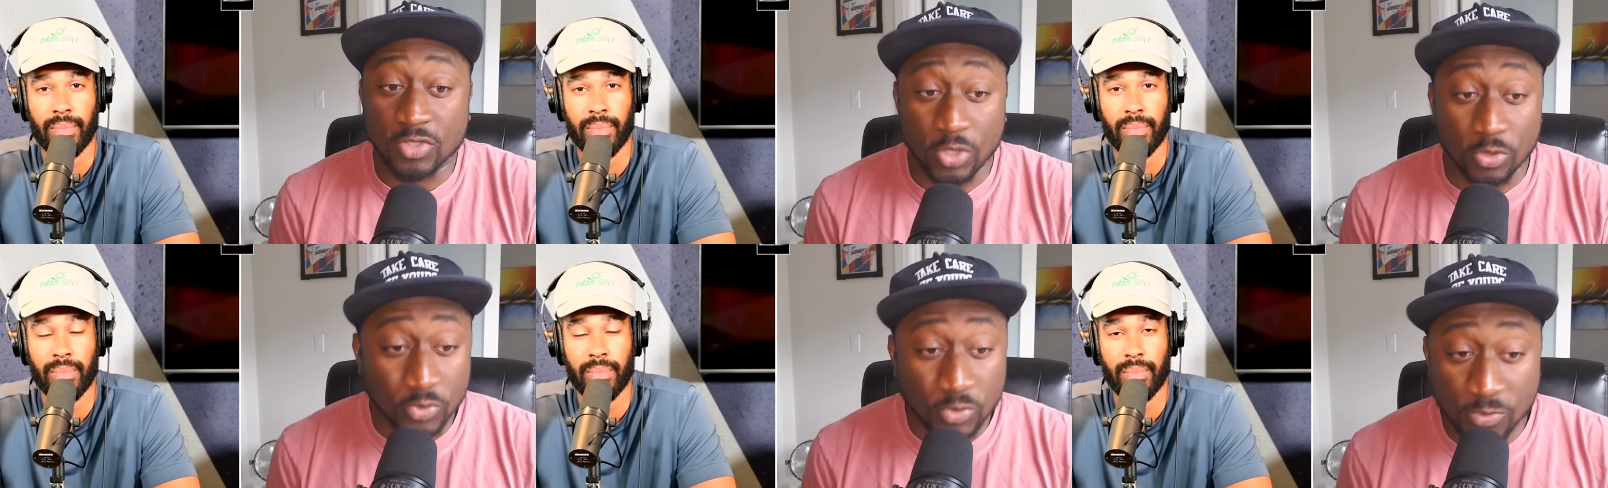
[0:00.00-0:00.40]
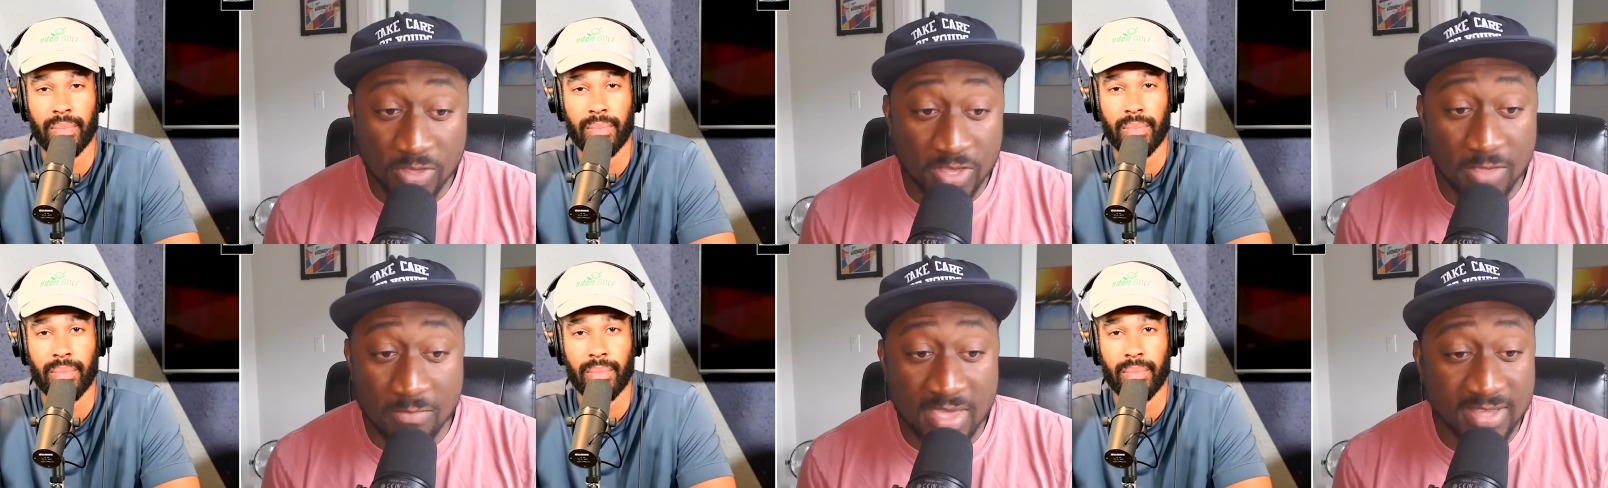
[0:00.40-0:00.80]
Speaker 1: don't
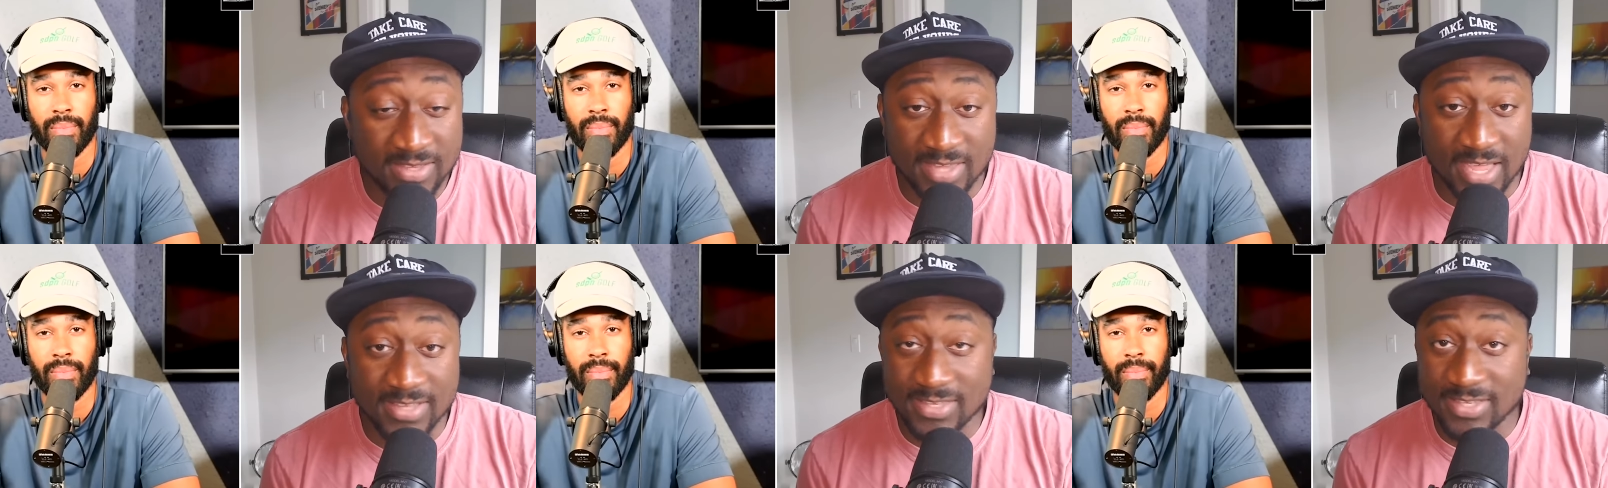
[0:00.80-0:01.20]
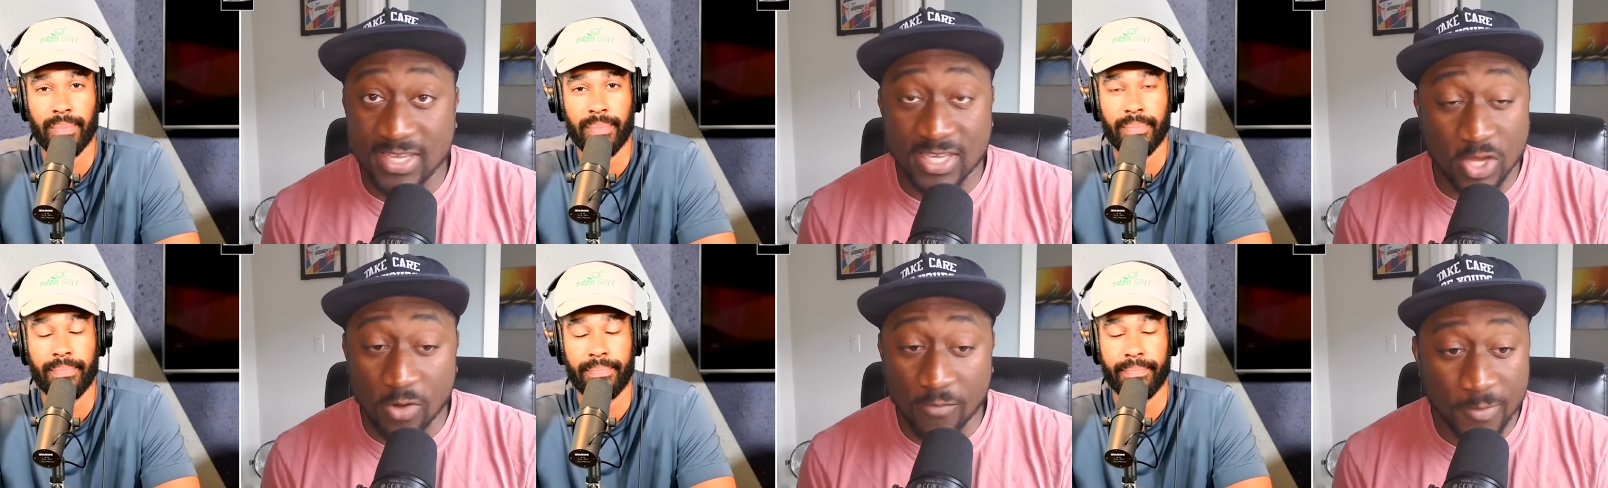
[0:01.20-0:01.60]
you think it makes
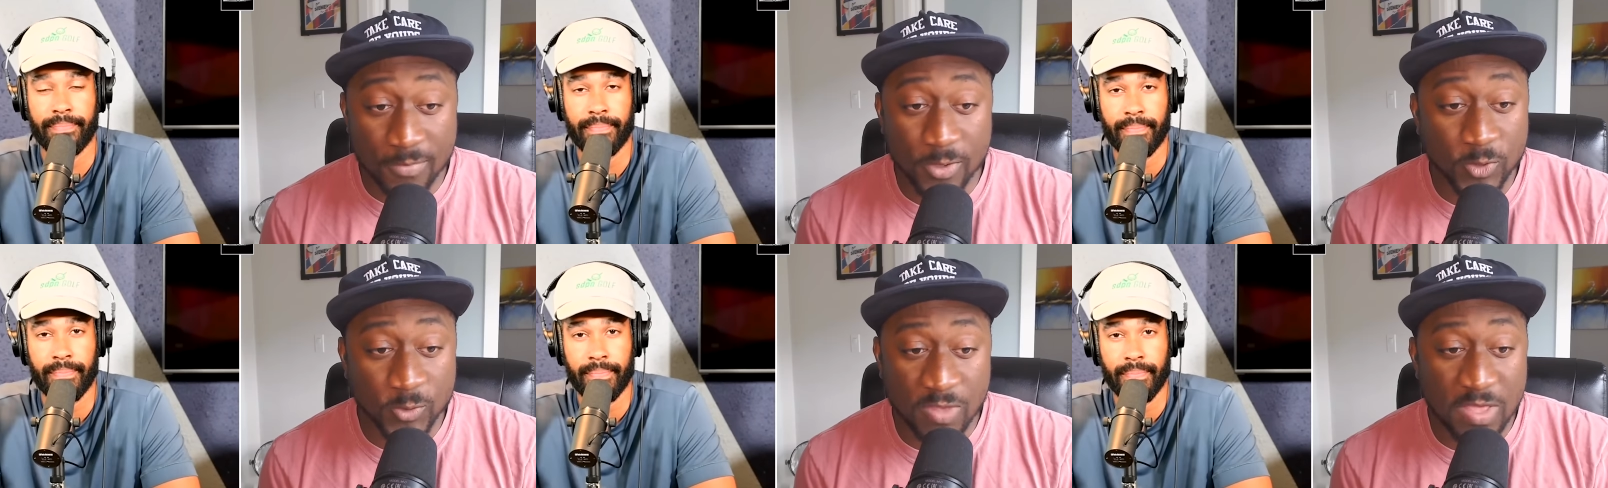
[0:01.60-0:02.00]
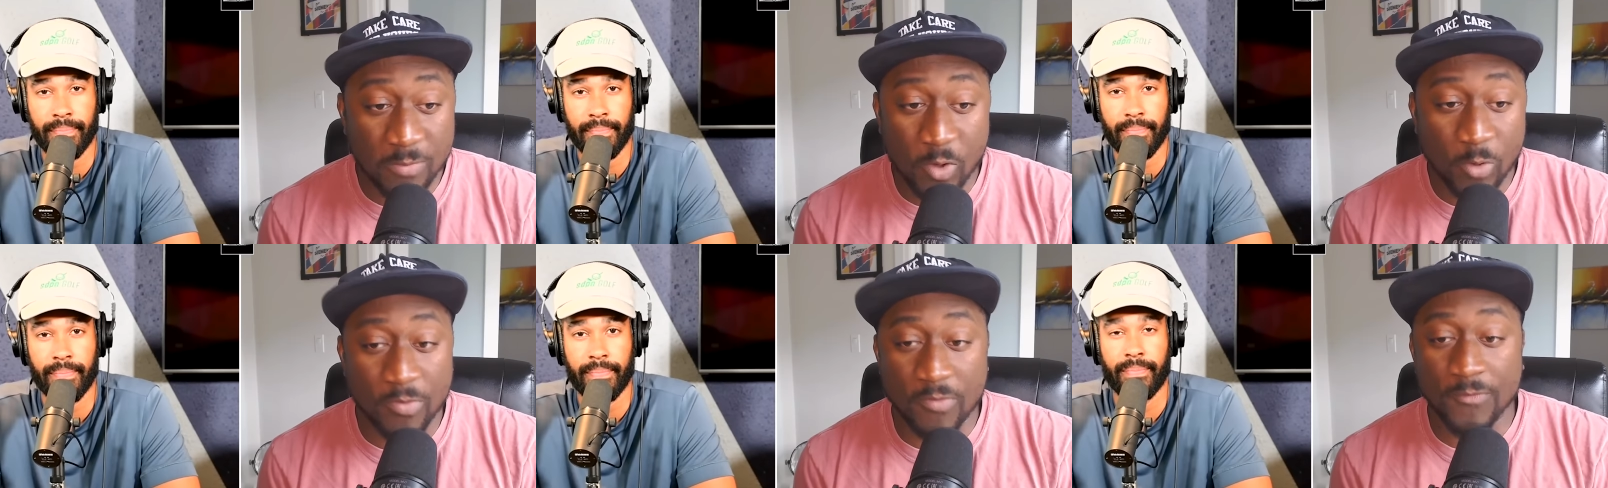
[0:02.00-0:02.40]
sense to hear from those
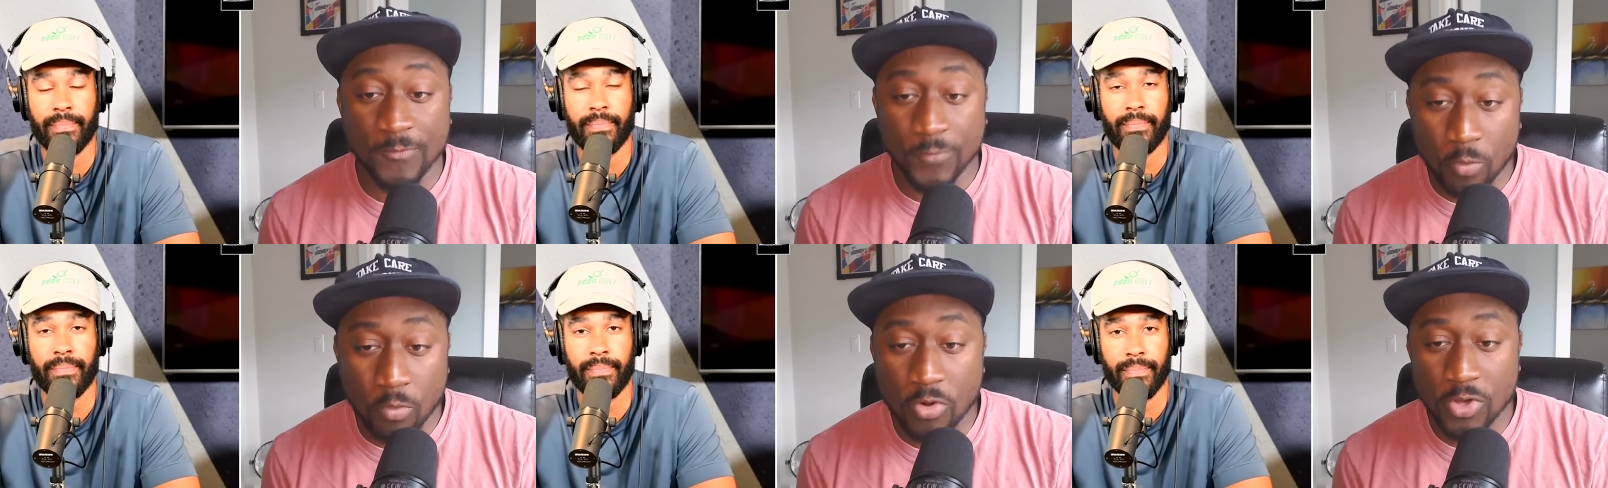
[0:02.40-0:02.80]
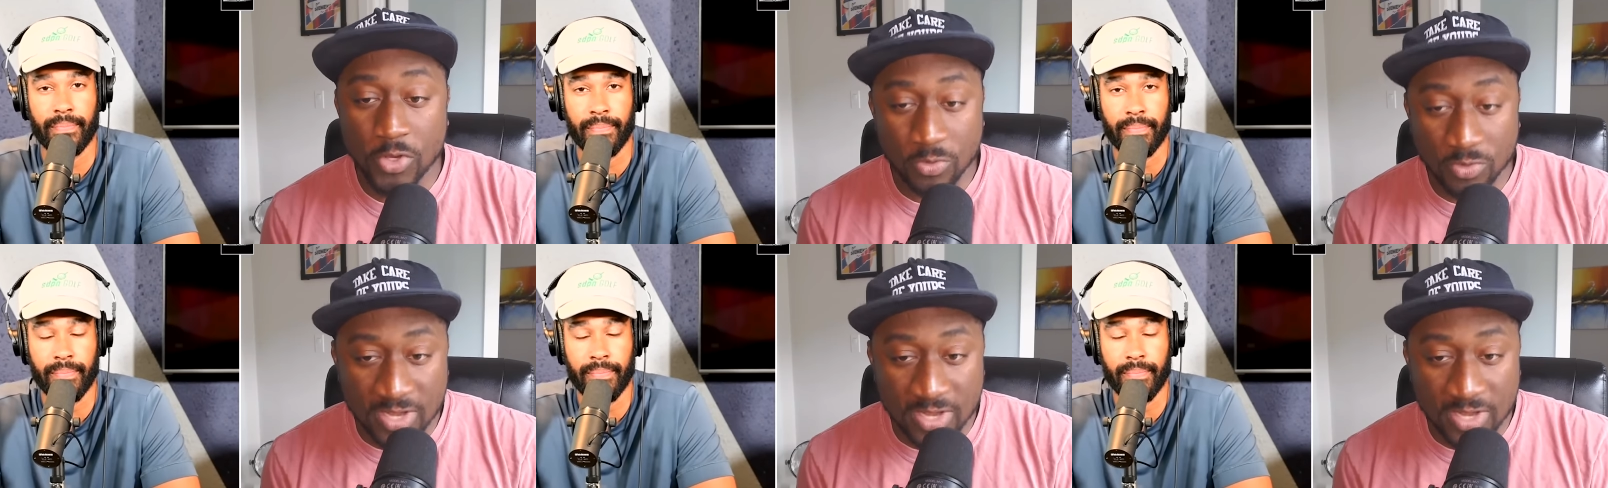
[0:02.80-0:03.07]
people before mm-hmm.